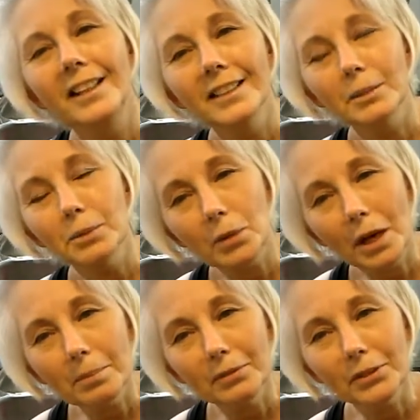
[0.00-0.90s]

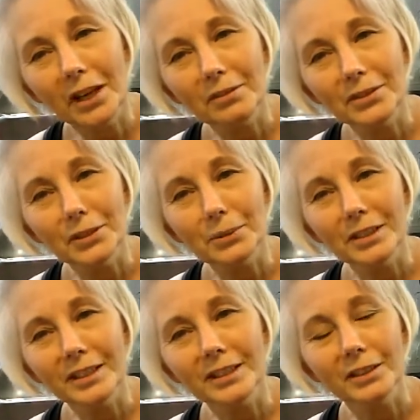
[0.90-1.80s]
Subscribe if you haven't
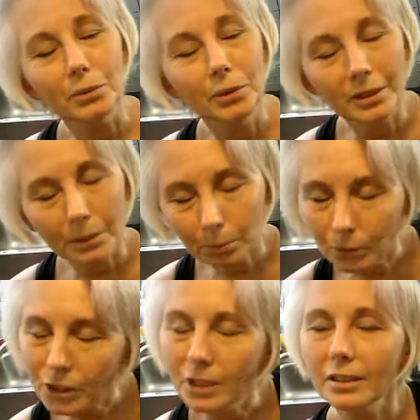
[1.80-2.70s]
already. I greatly
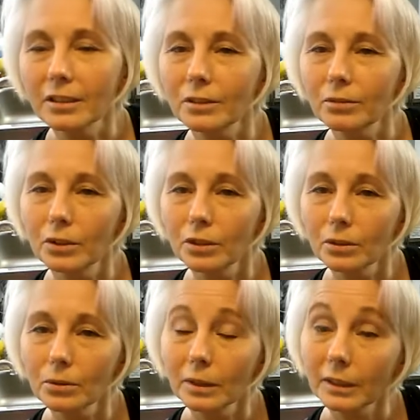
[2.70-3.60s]
appreciate it if you do.